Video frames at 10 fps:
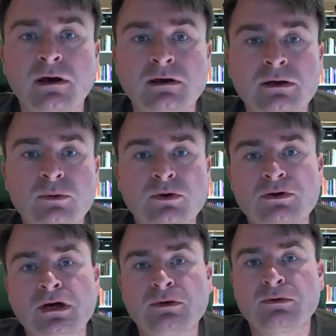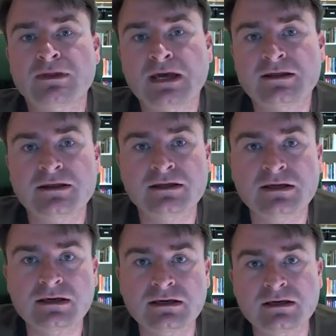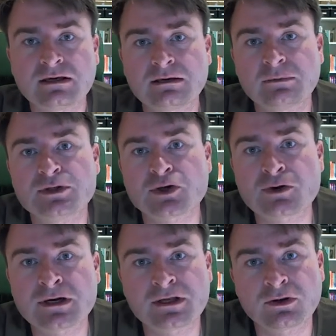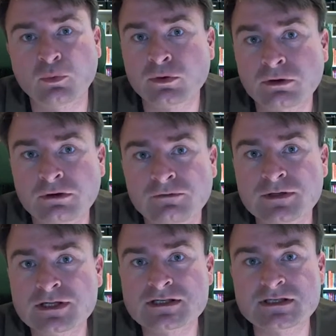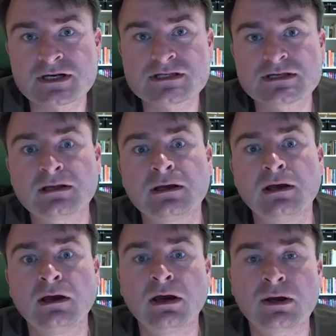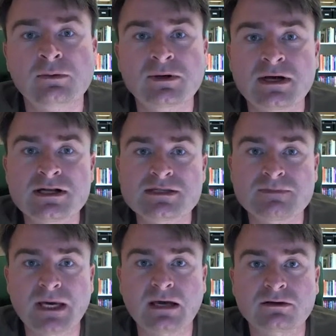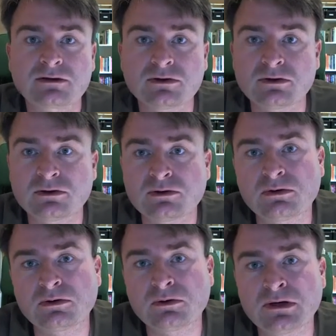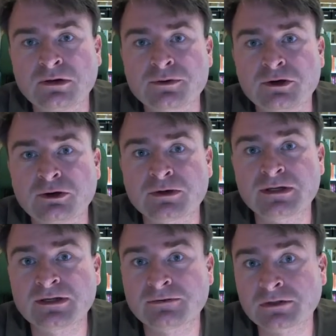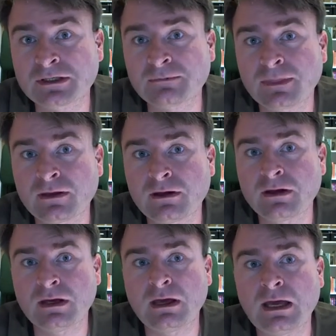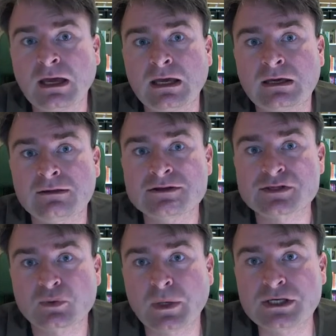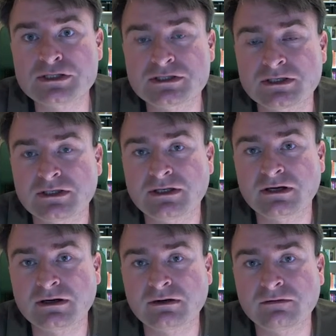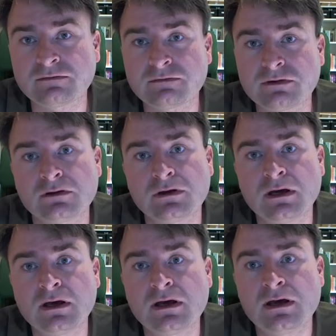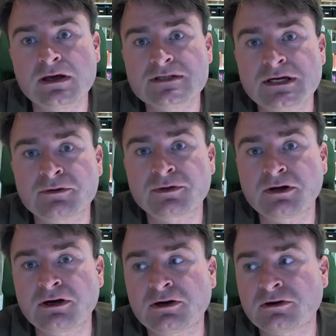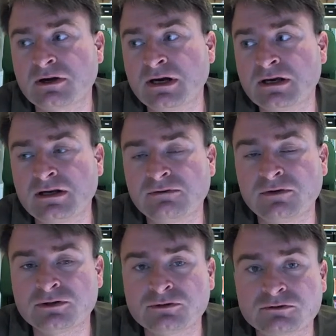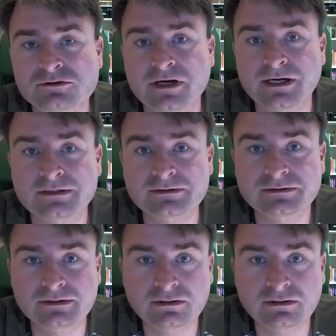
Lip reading: You will note that the majority of the work for this lesson relates back to healthcare delivery and this question of, is healthcare an individual right